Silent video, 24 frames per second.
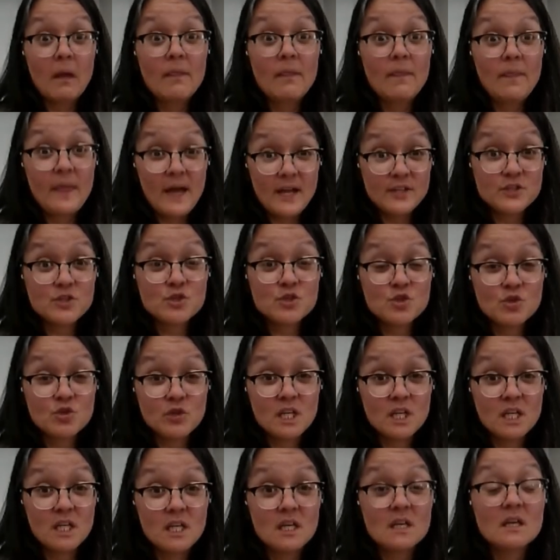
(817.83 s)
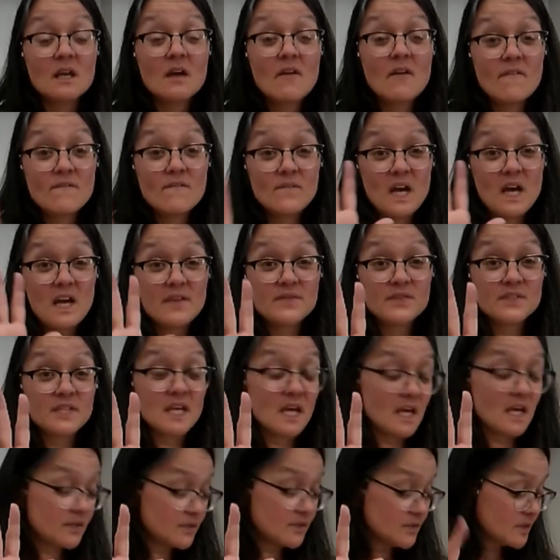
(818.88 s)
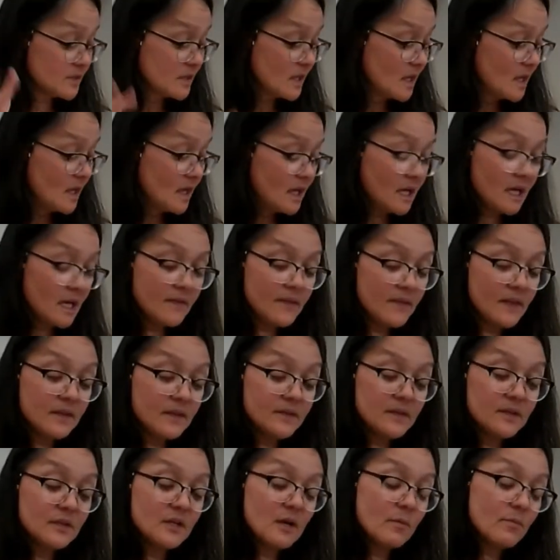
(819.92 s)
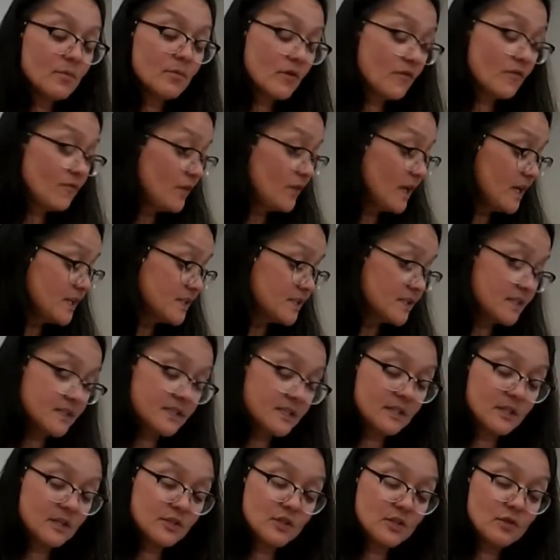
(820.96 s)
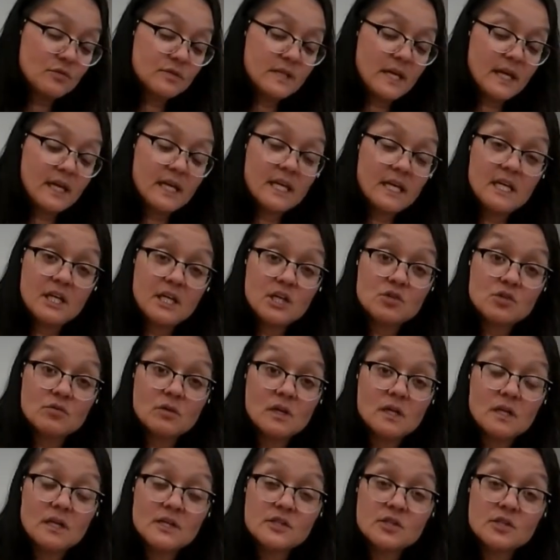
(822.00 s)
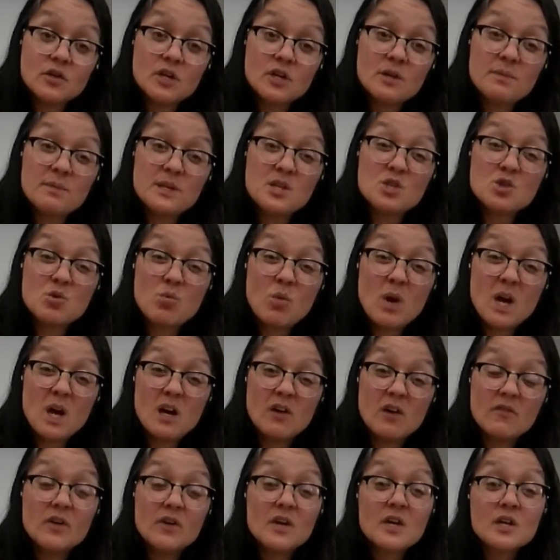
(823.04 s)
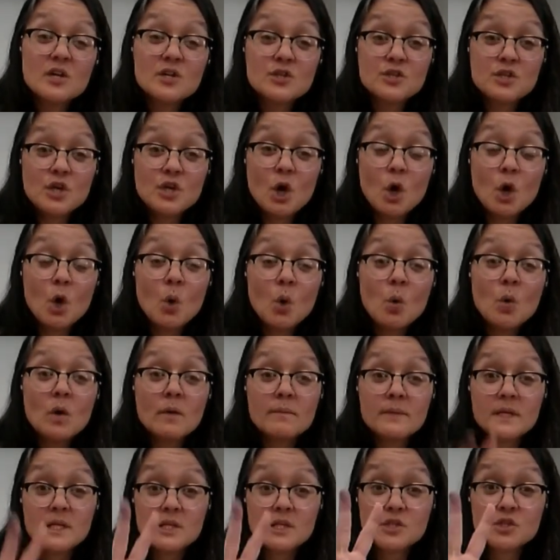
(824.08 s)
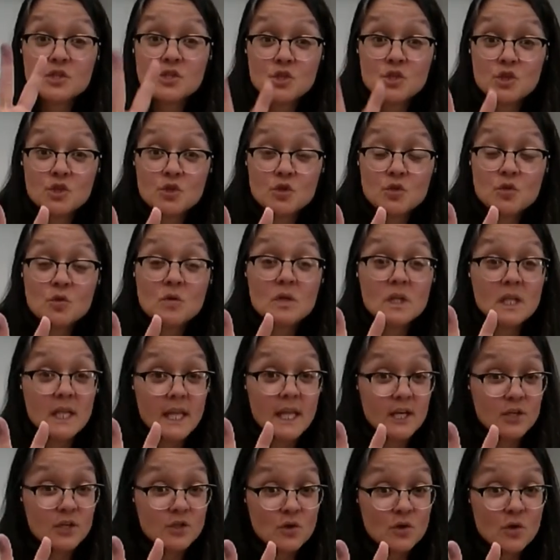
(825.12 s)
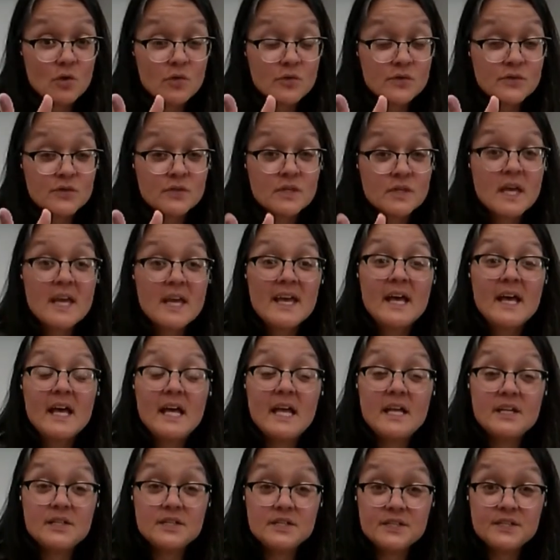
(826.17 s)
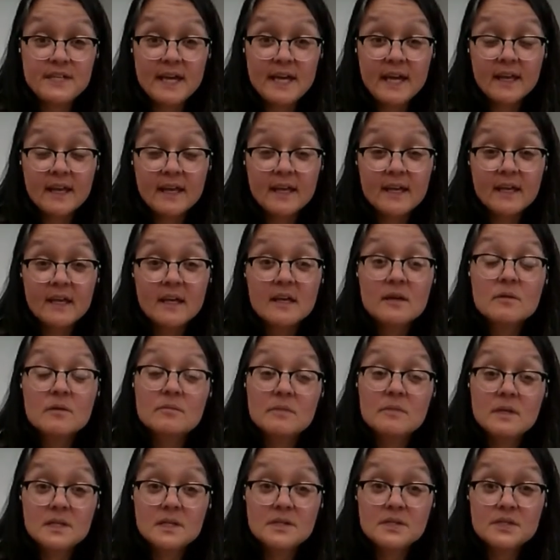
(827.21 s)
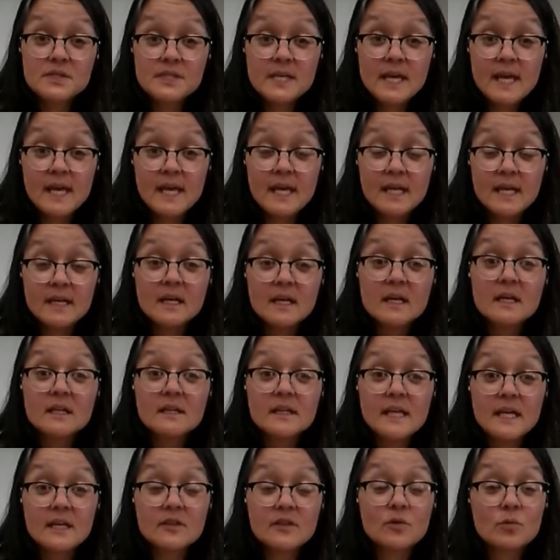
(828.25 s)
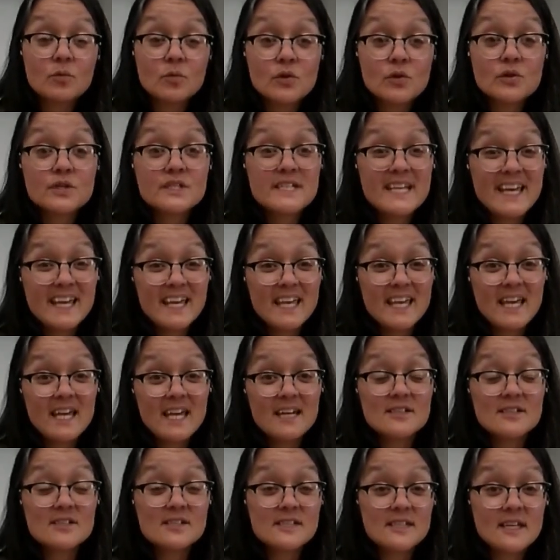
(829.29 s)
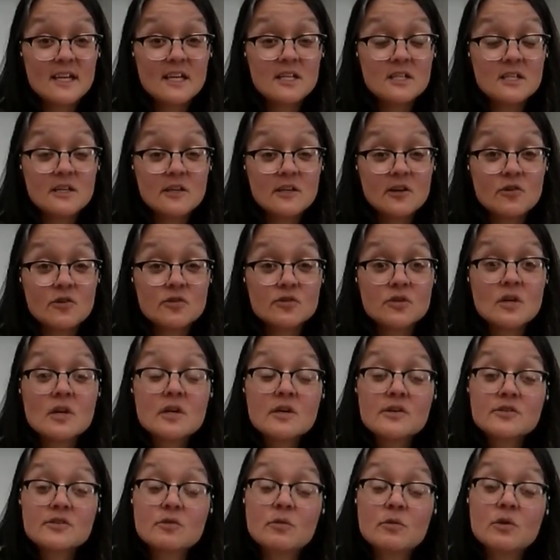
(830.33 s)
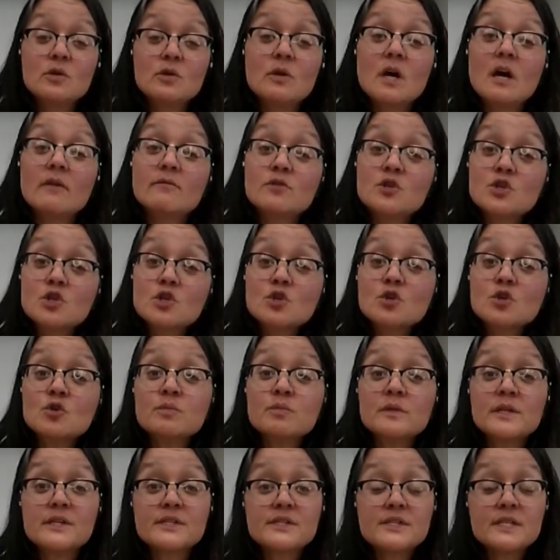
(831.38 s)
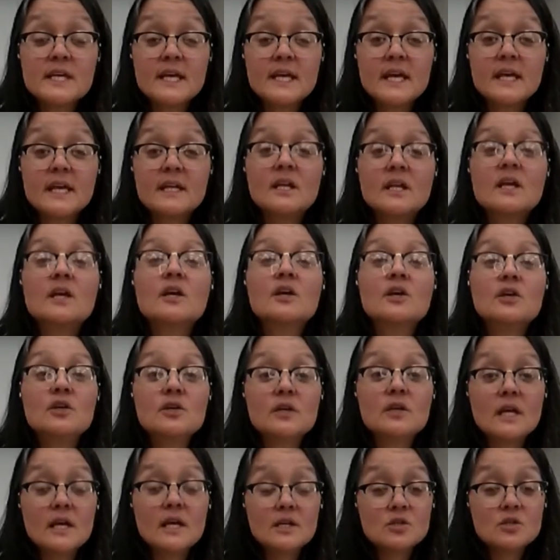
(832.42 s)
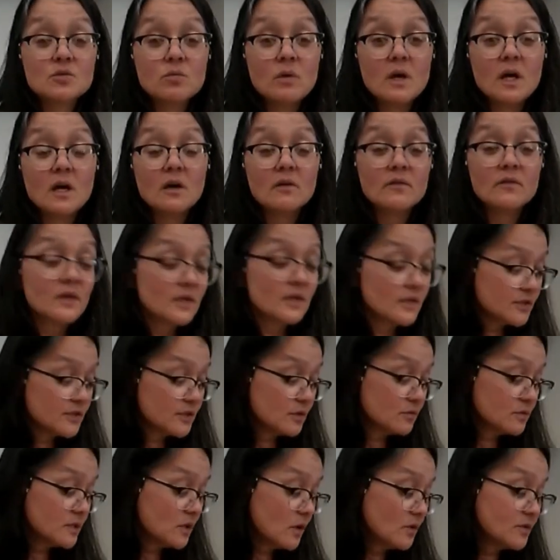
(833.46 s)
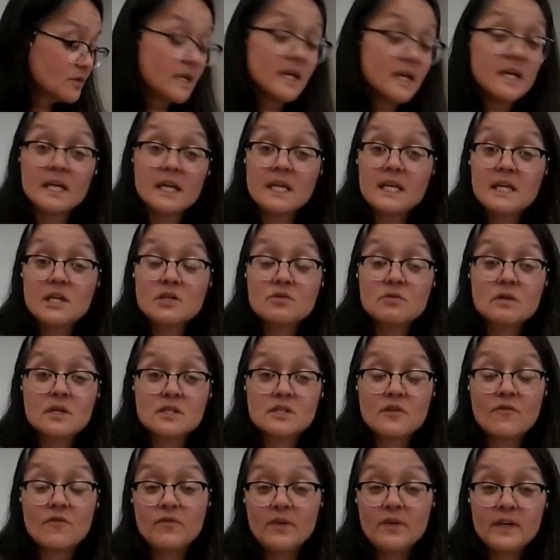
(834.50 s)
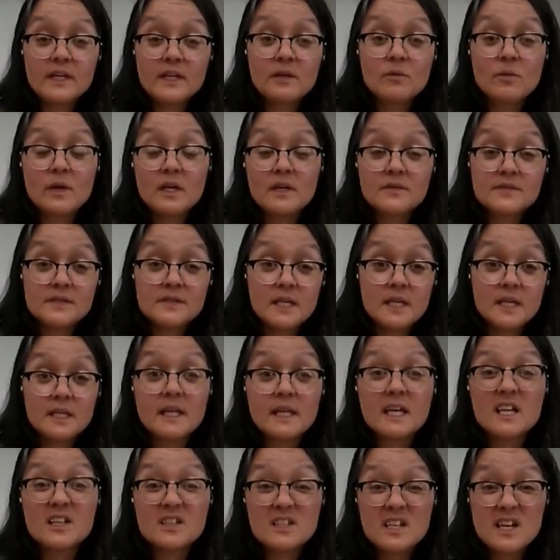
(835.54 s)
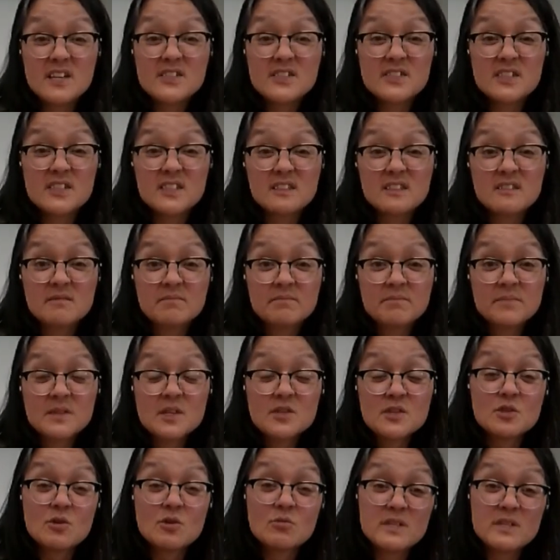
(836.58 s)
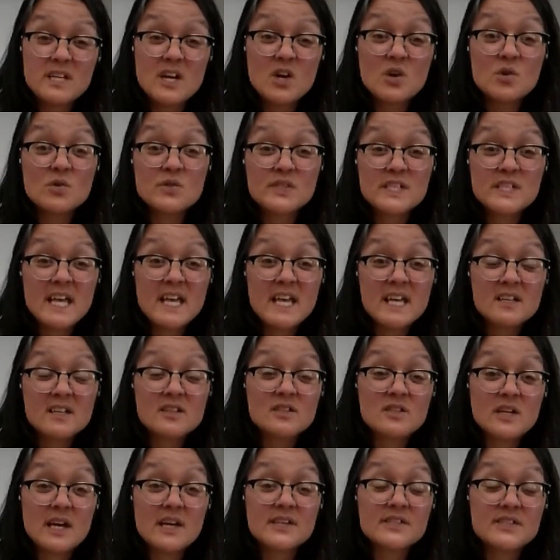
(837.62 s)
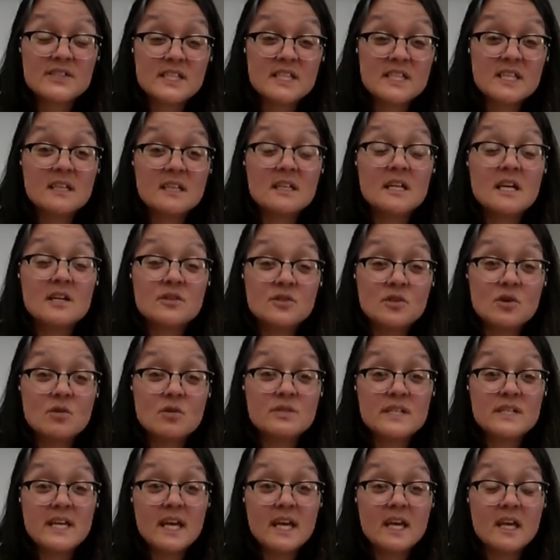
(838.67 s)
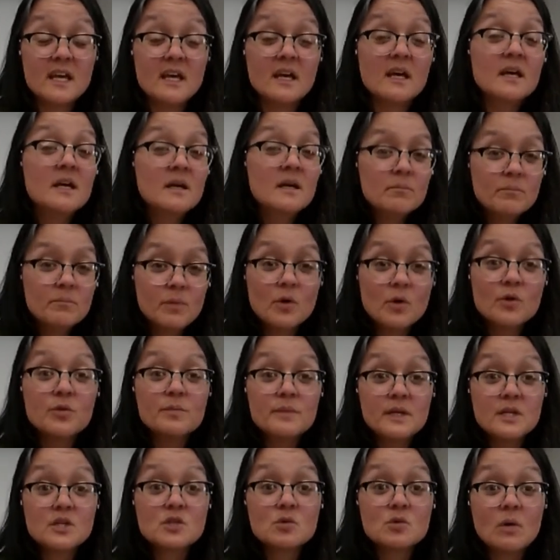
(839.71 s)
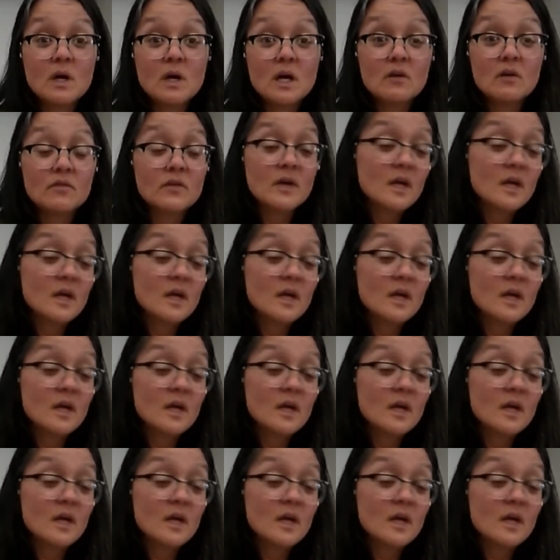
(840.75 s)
That's tricky, 5 sides. And then the number of faces in a dodecahedron is going to be 12. Do means 2, like dos, and deca means 10, like the word decade is 10 years. So when you have 2 plus 10, you get 12. So dodecahedron is a funny way of saying like a dozen. So dozen, dozen, and dodeca both mean 12.